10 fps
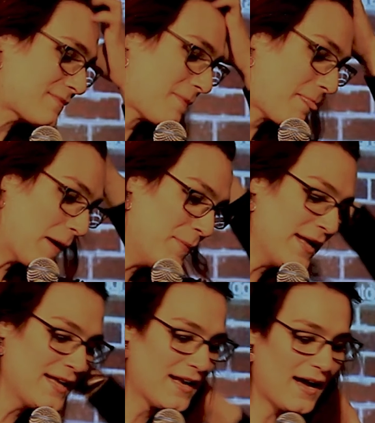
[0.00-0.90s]

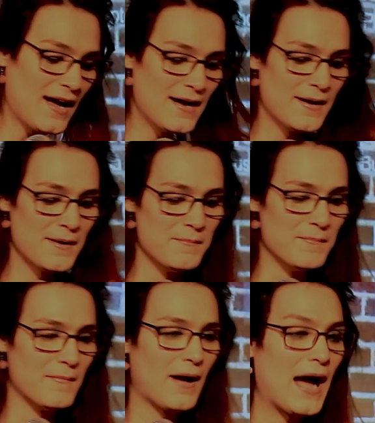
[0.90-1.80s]

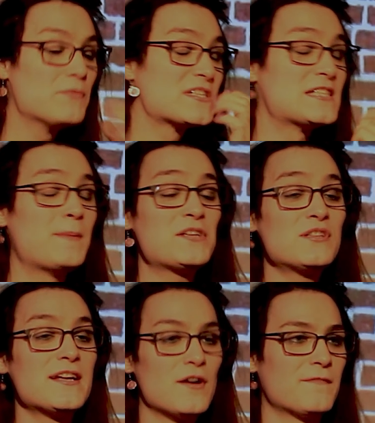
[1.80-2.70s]
I was
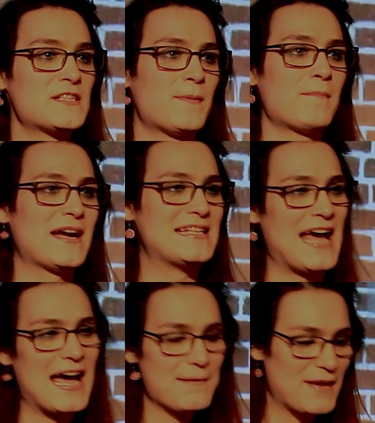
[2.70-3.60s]
especially nervous about my
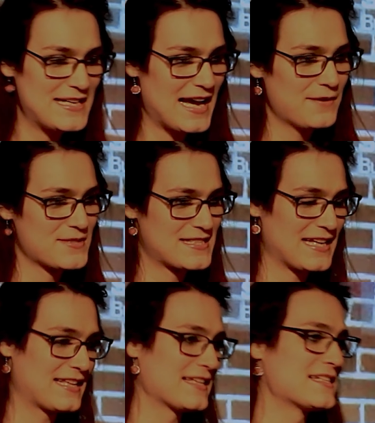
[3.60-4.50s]
dad. My dad is
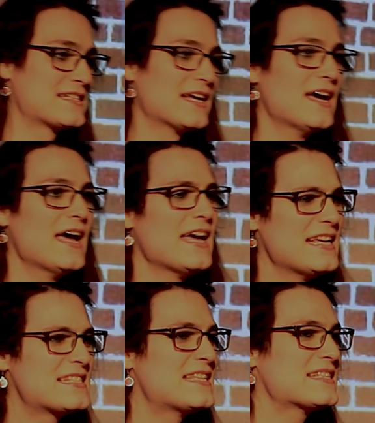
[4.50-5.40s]
like this,
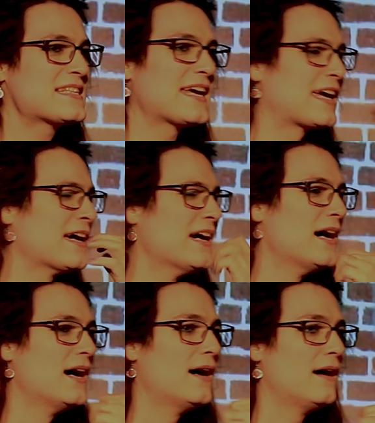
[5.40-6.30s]
he's this like
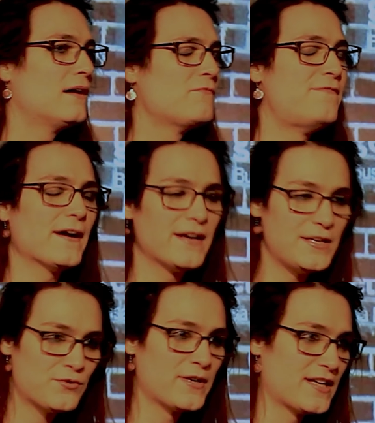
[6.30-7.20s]

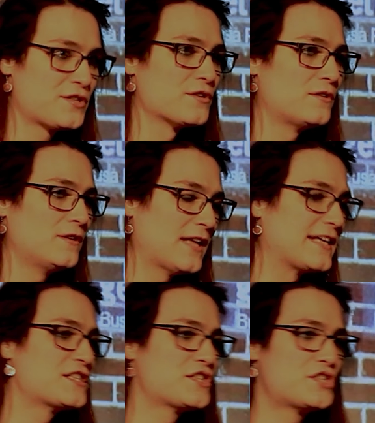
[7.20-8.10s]
very traditional,
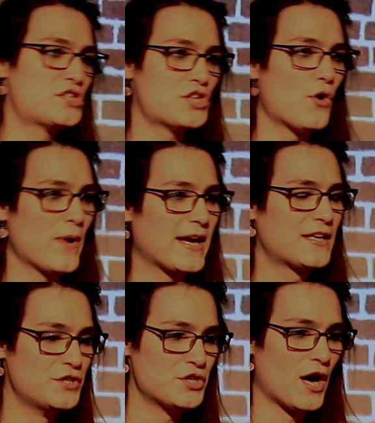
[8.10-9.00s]
like
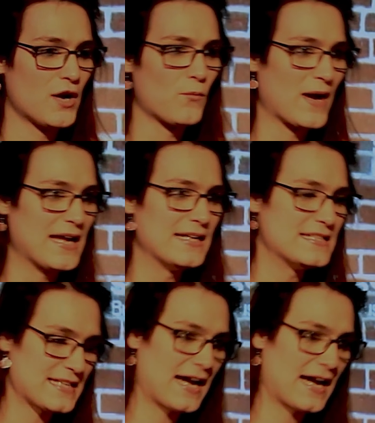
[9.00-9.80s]
stoic John Wayne